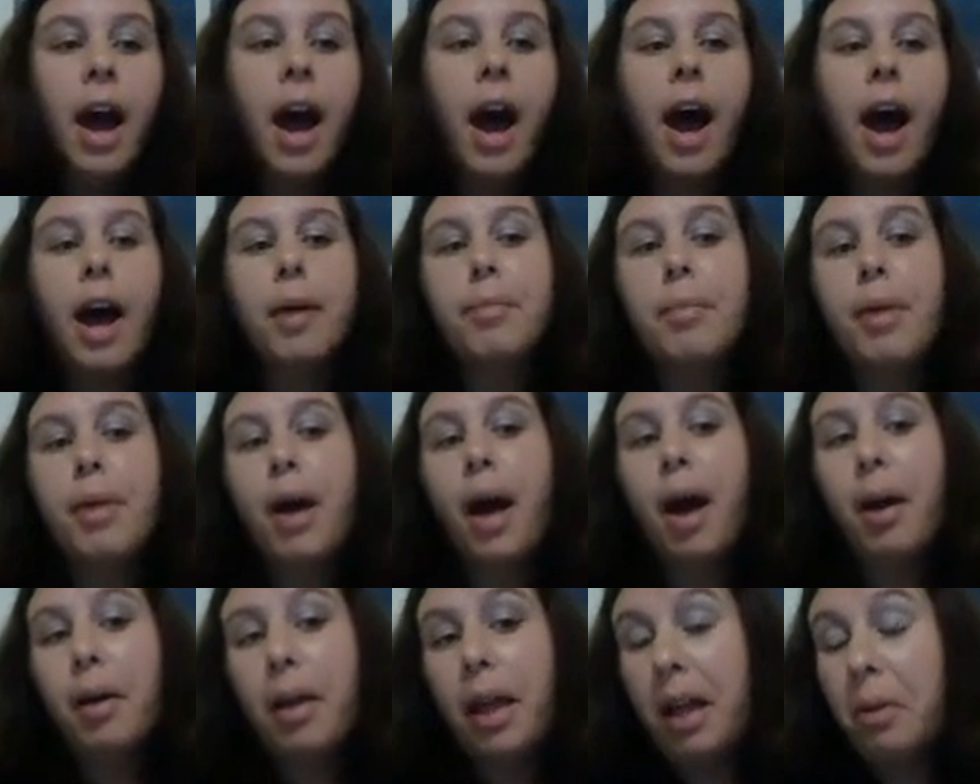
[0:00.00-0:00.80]

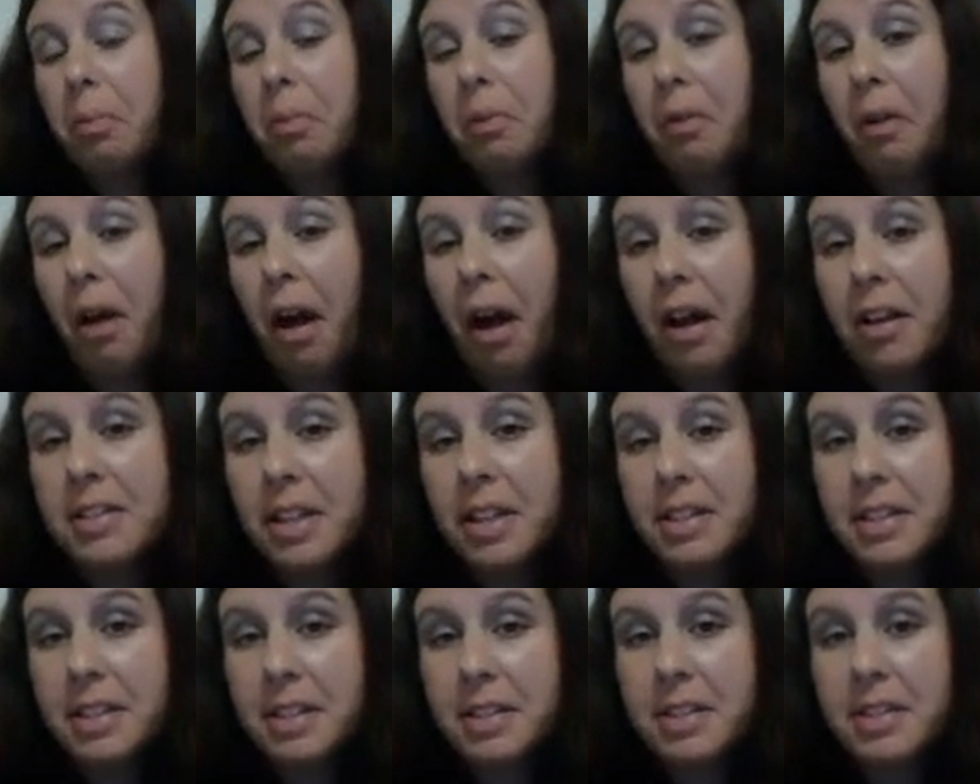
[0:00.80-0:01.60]
like a
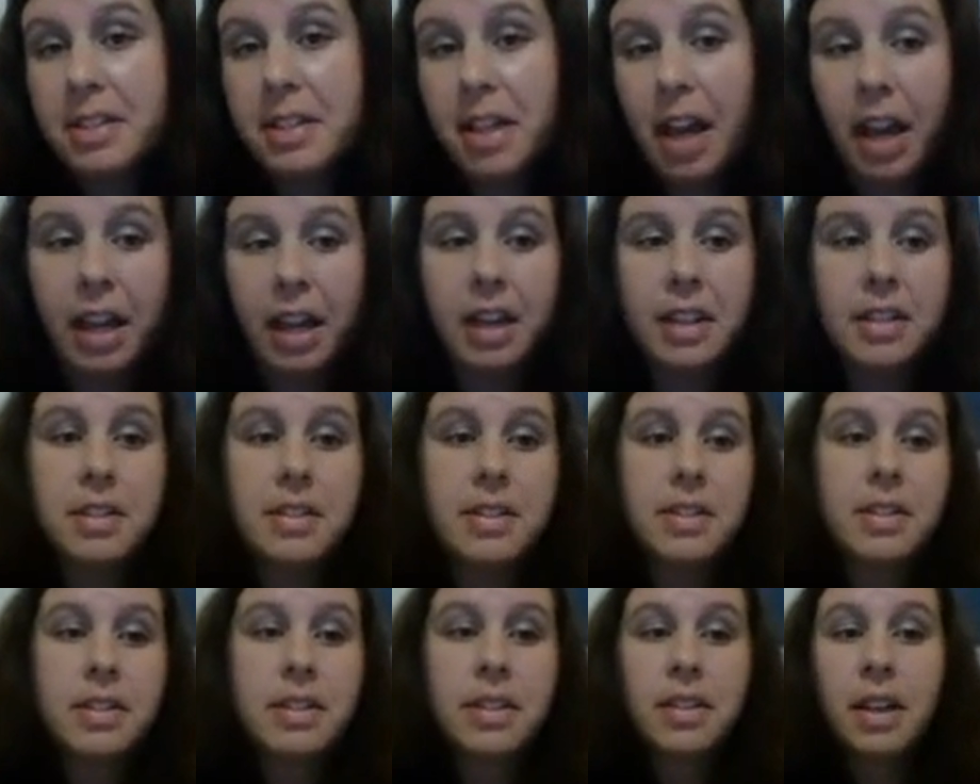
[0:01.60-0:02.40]
process in
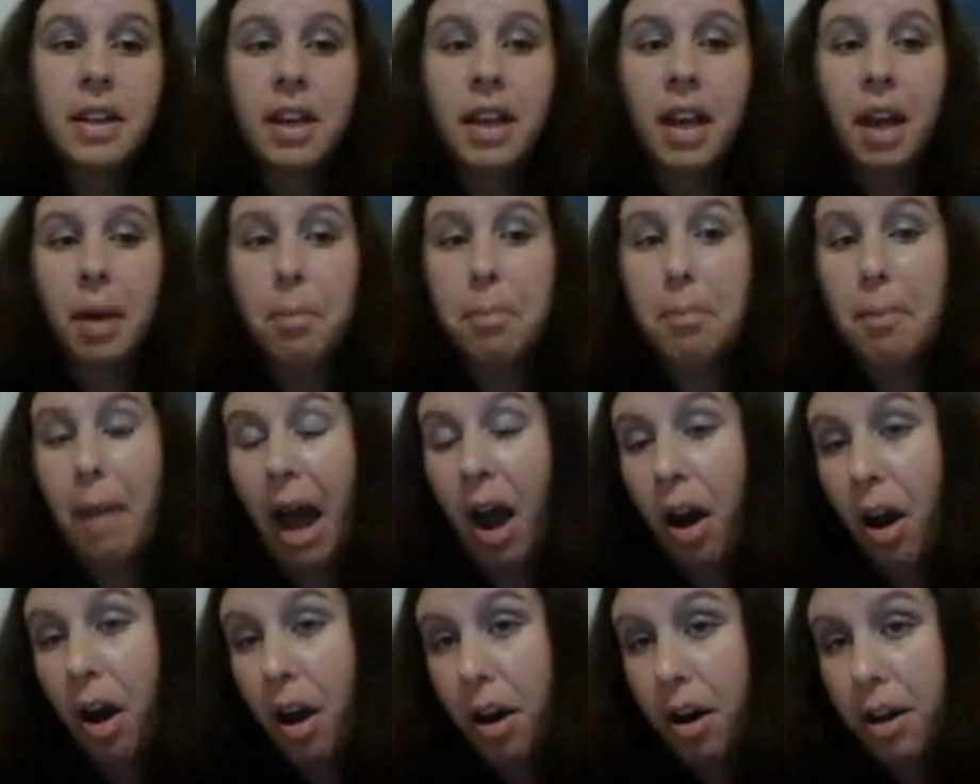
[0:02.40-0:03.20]
science,
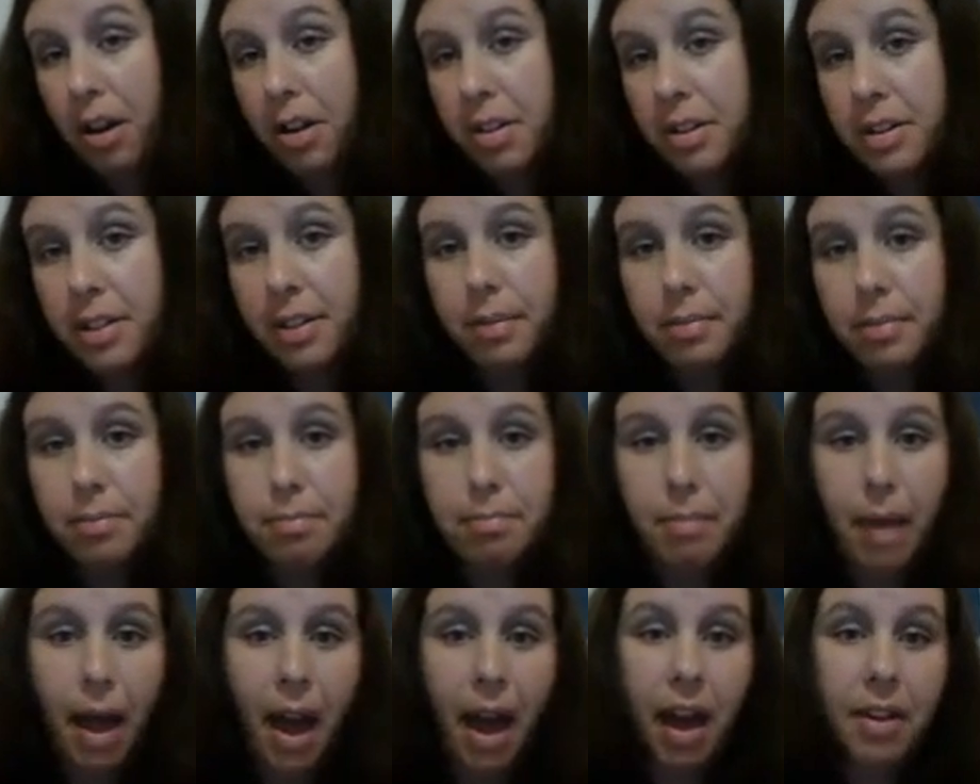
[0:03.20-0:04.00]
art,
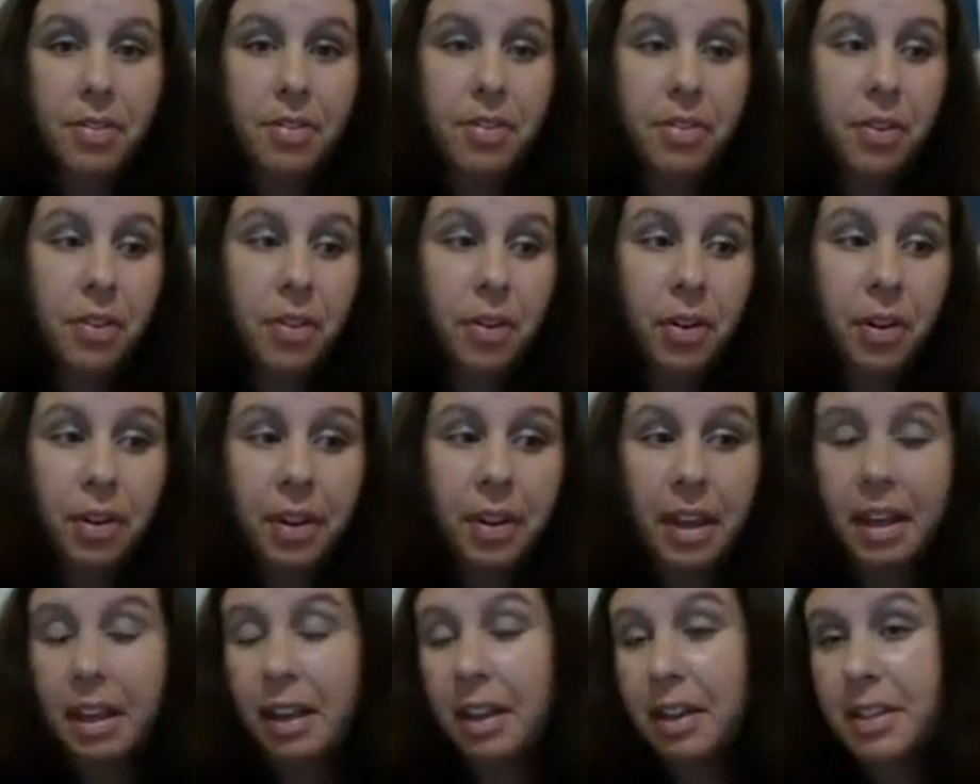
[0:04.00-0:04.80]
math,
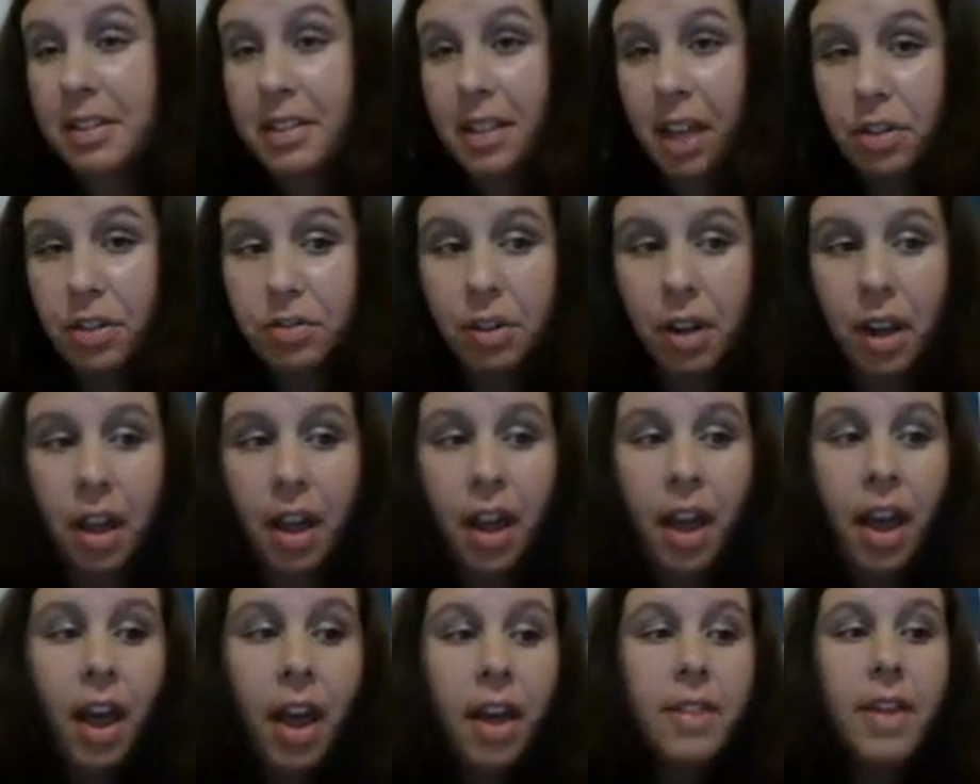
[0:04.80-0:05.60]
cooking, etc.,
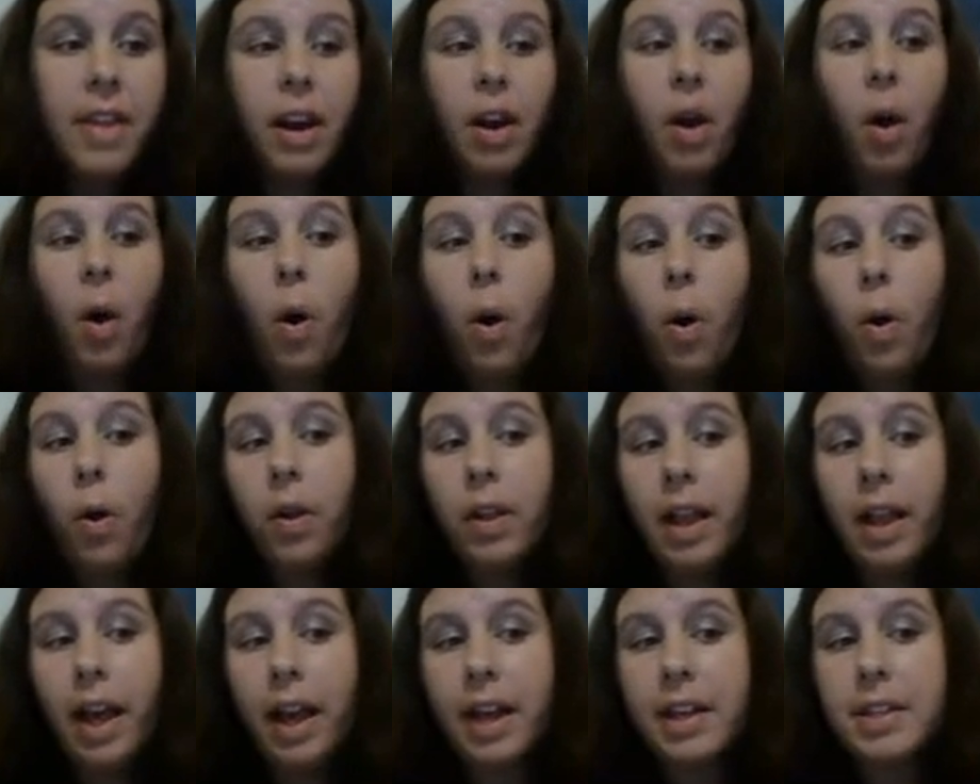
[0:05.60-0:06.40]
then a whole
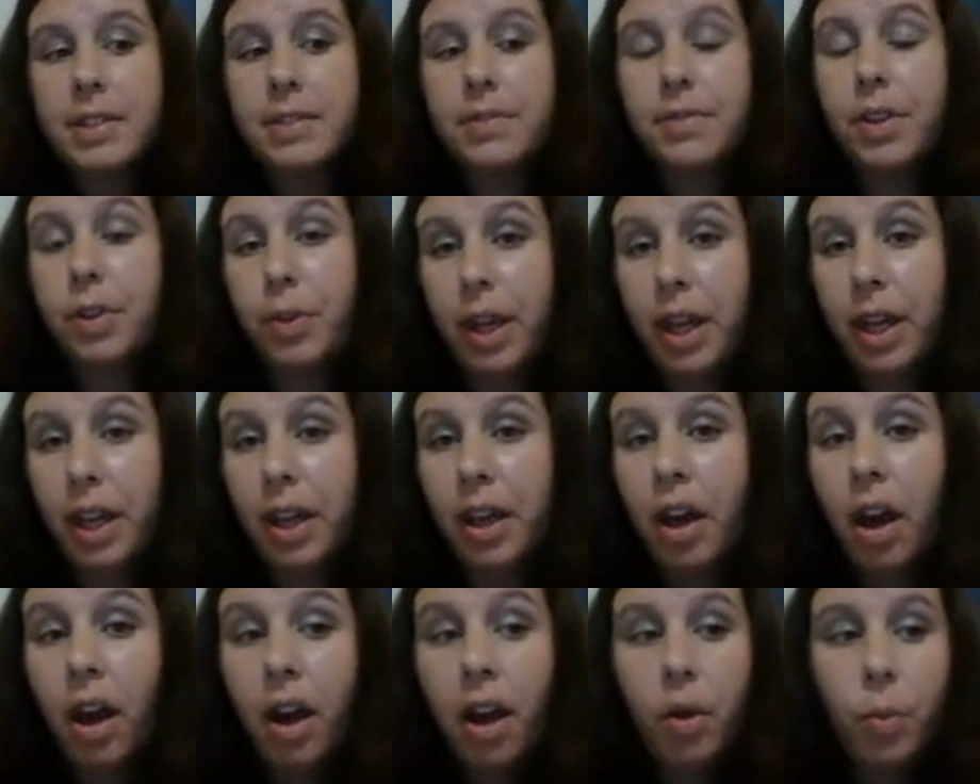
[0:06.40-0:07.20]
class
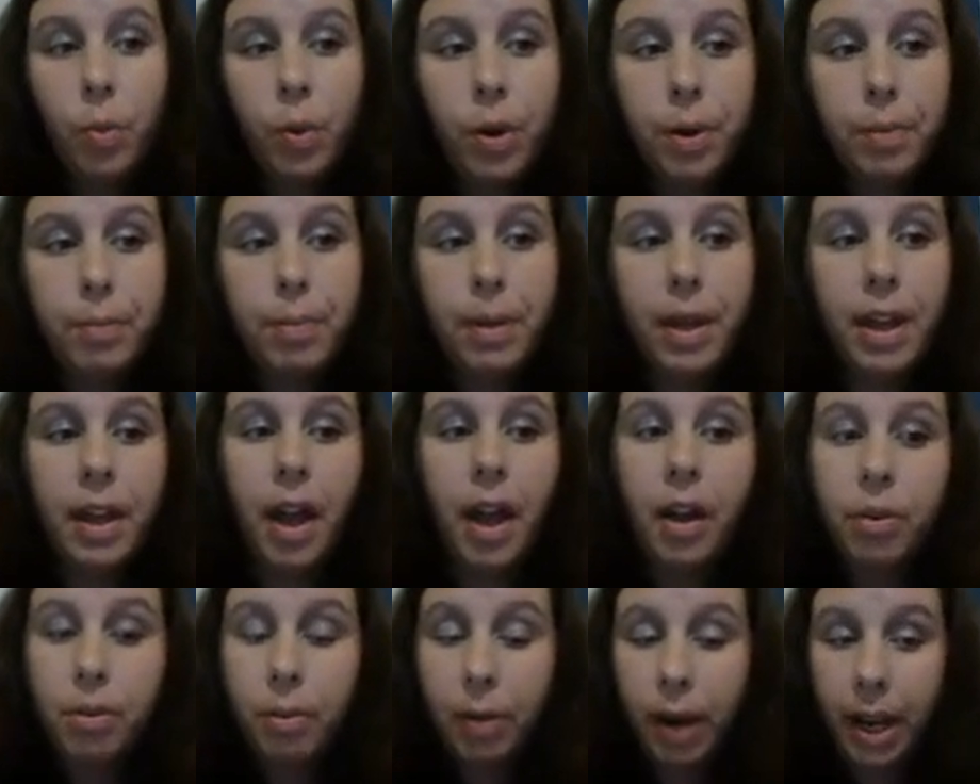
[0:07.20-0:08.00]
viewing would be
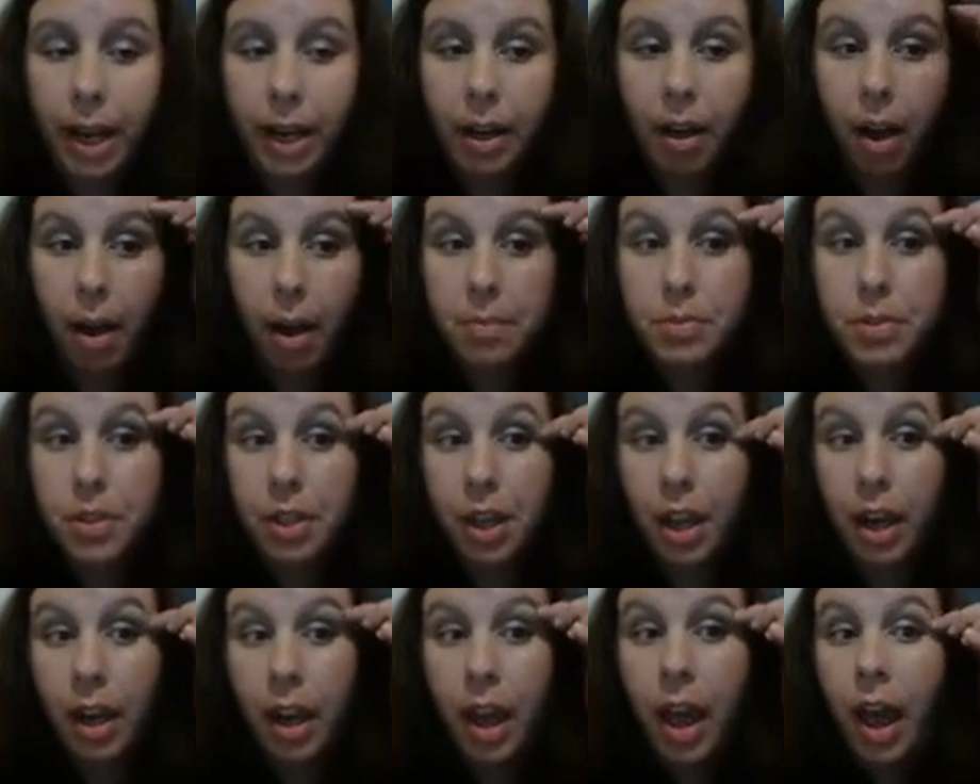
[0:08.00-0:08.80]
a great option.